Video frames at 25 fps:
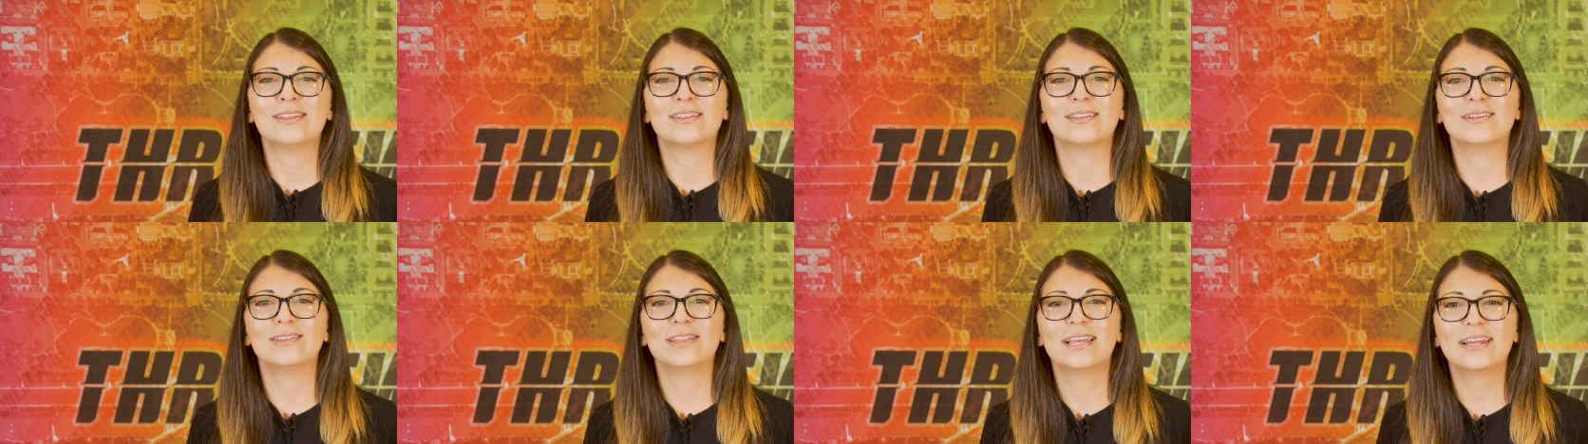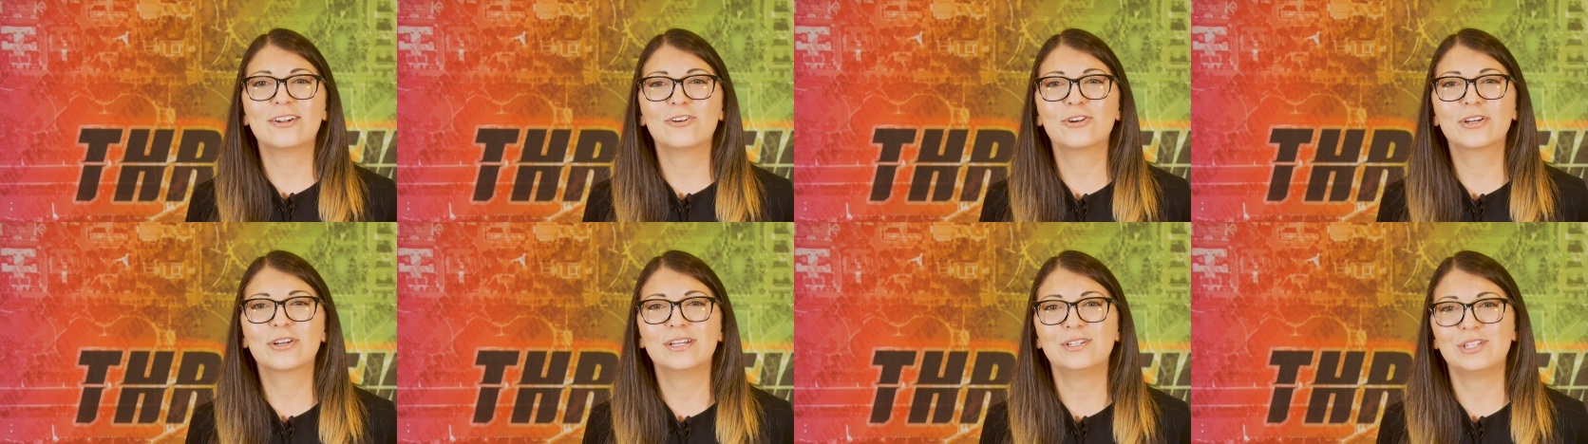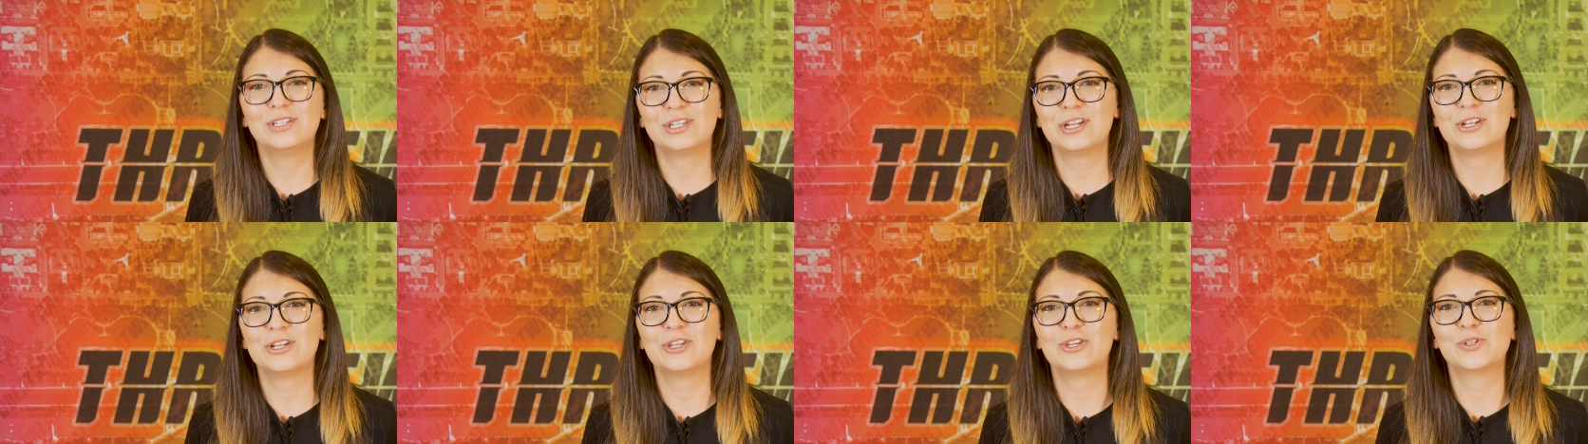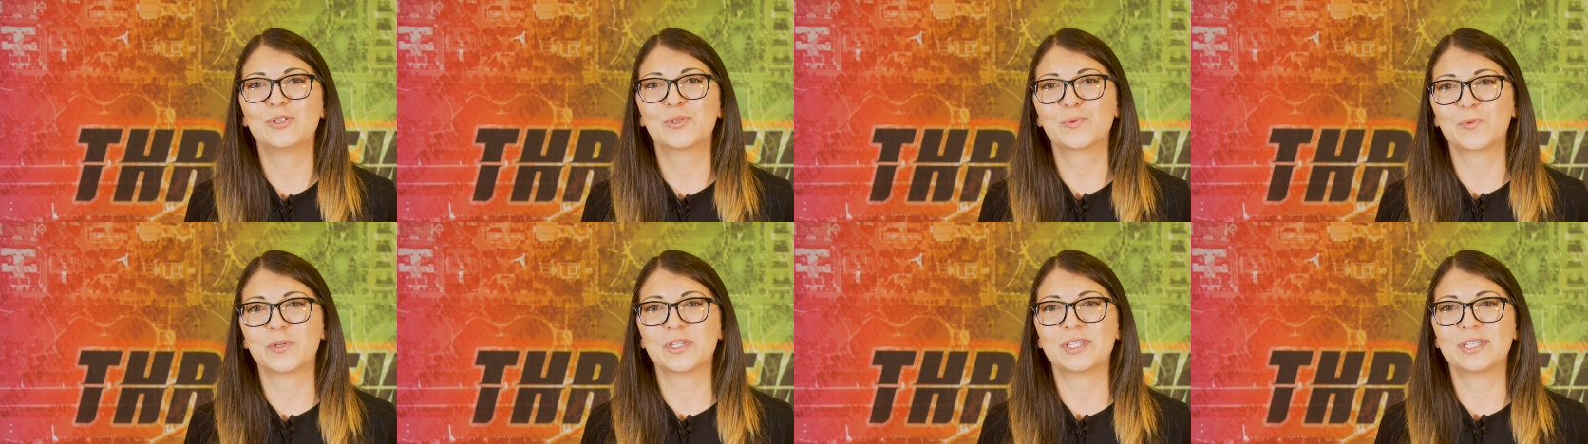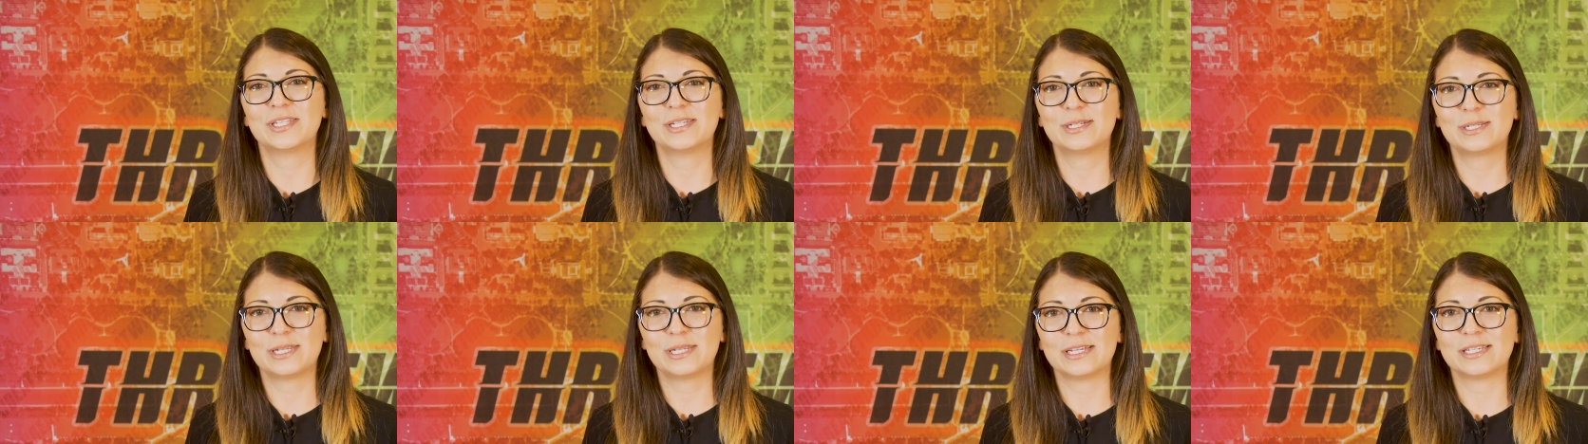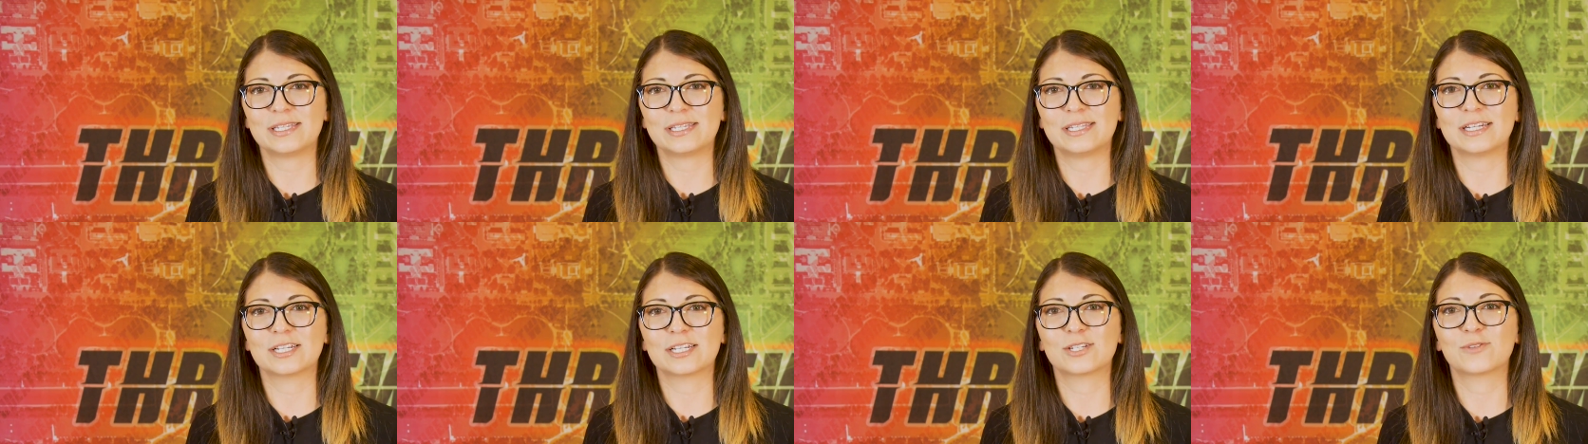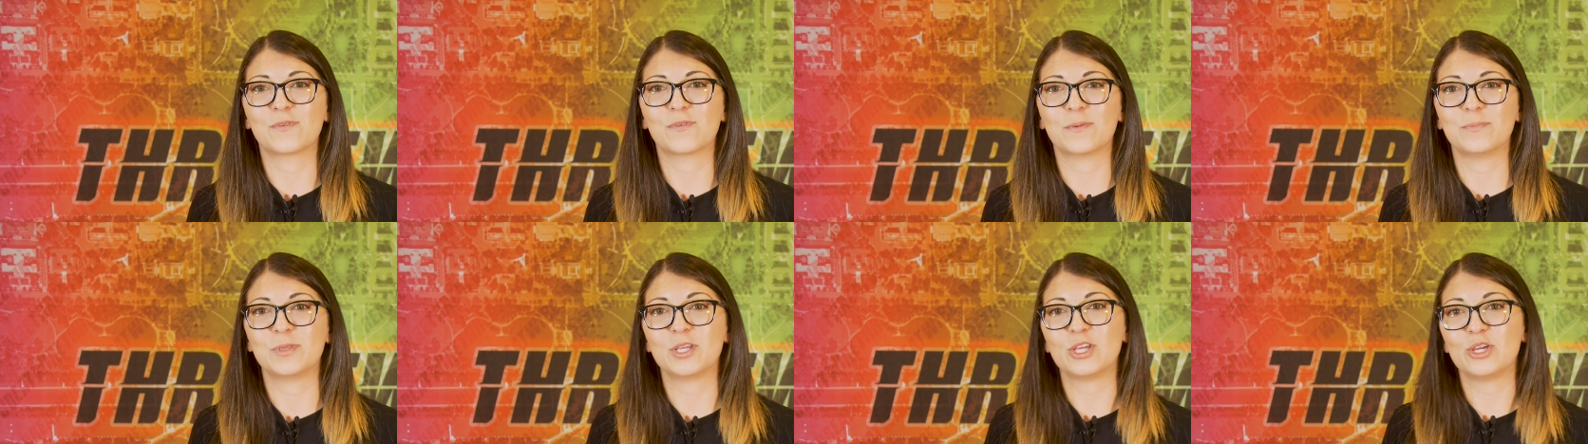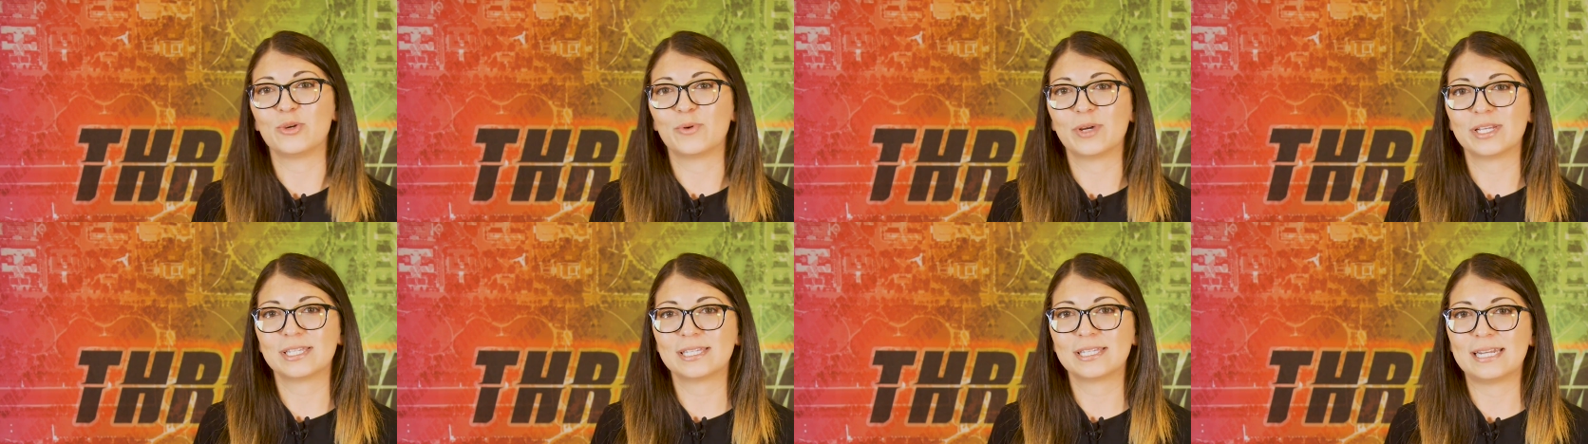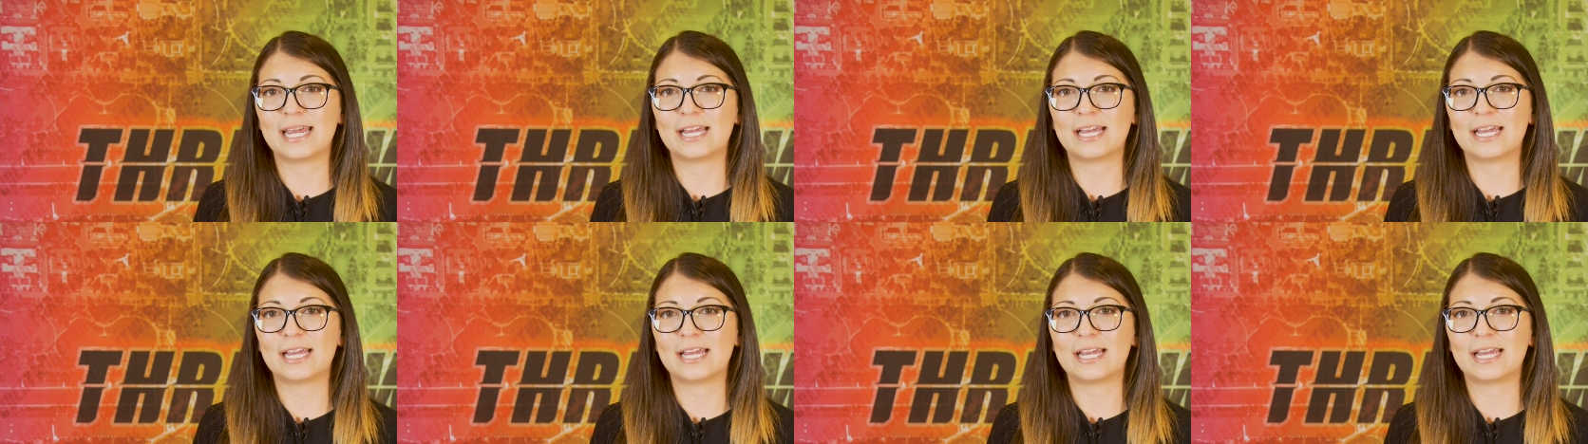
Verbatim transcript: The letter continues with statistics from the U.S.